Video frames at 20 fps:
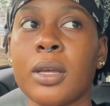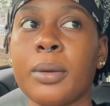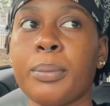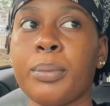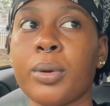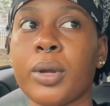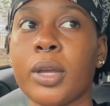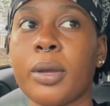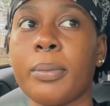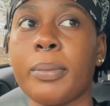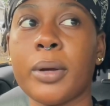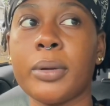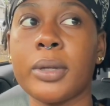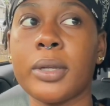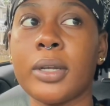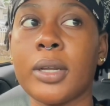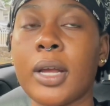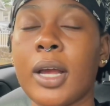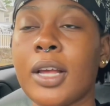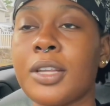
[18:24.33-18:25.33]
Pray about
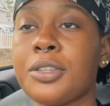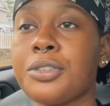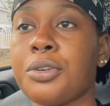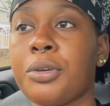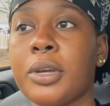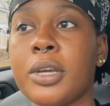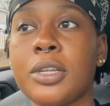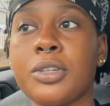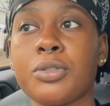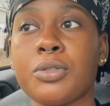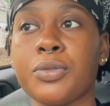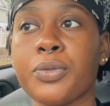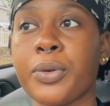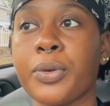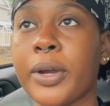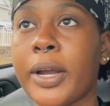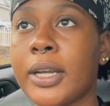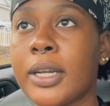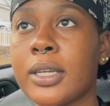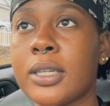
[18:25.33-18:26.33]
it. Ask your angels for
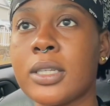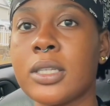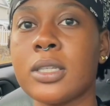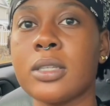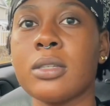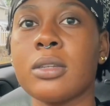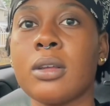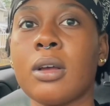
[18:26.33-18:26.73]
guidance.